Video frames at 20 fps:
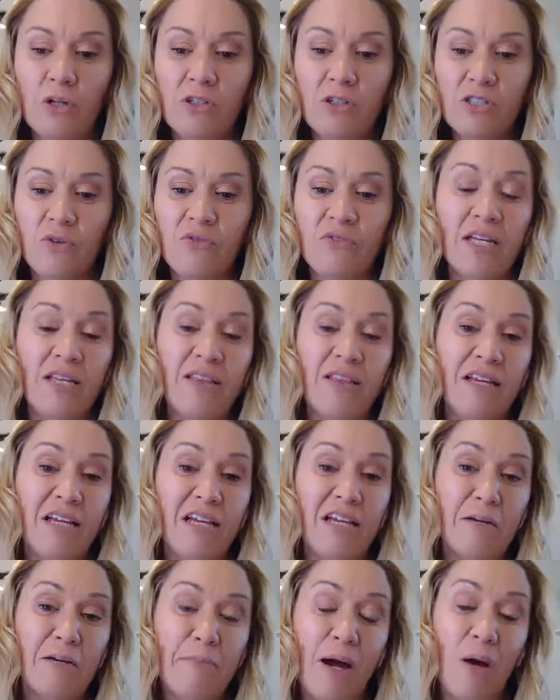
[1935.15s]
So if they're
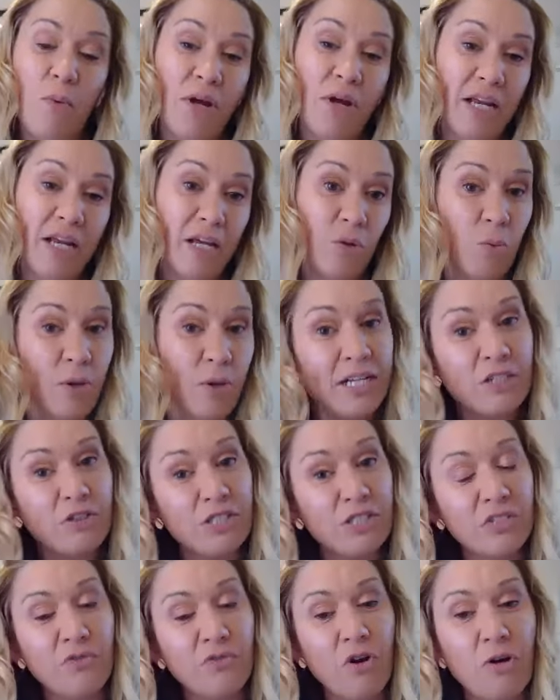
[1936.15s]
thinking about where to get a wedding
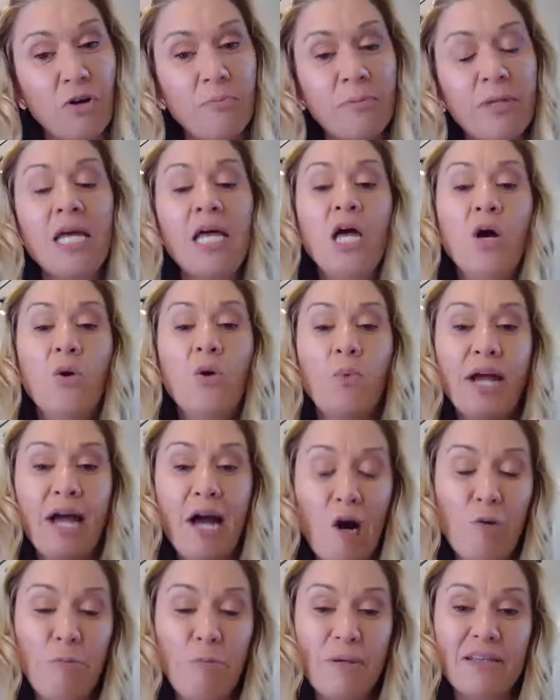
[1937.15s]
dress from, we're
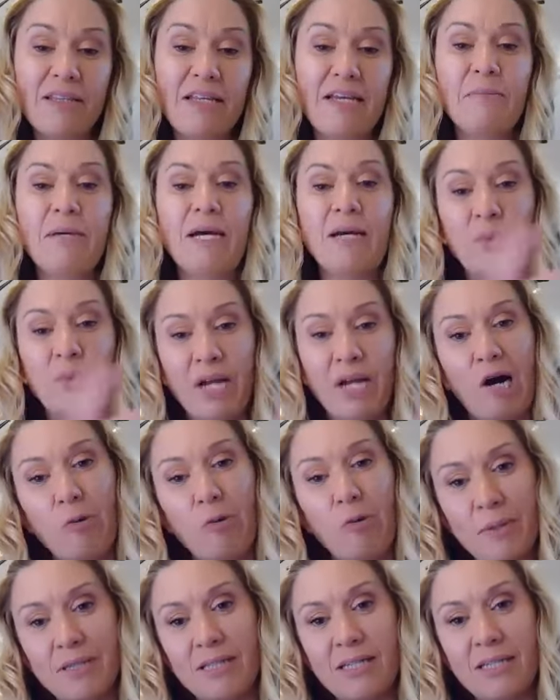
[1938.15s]
helping them, and we're
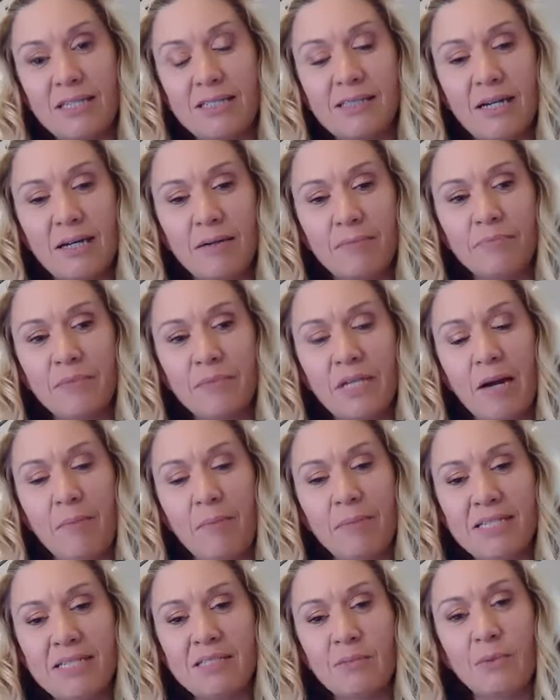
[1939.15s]
helping these
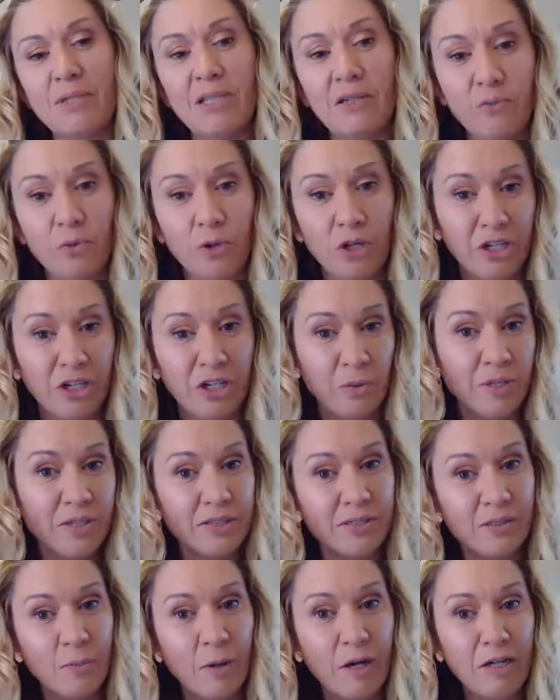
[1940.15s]
companies that we love working with
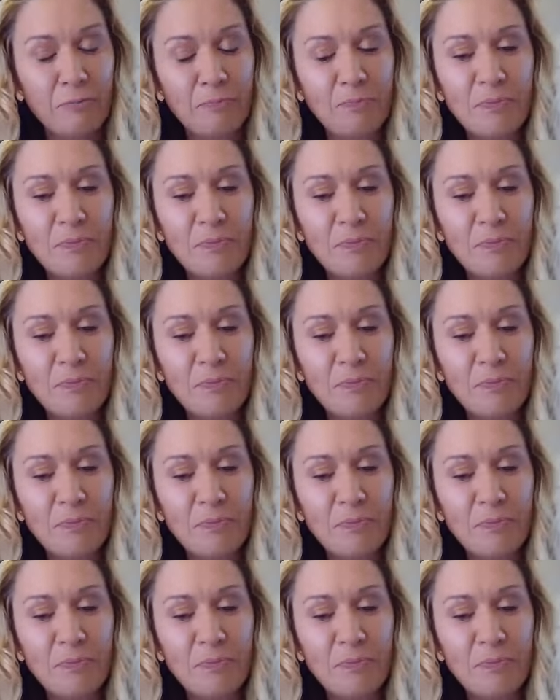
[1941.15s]
as well.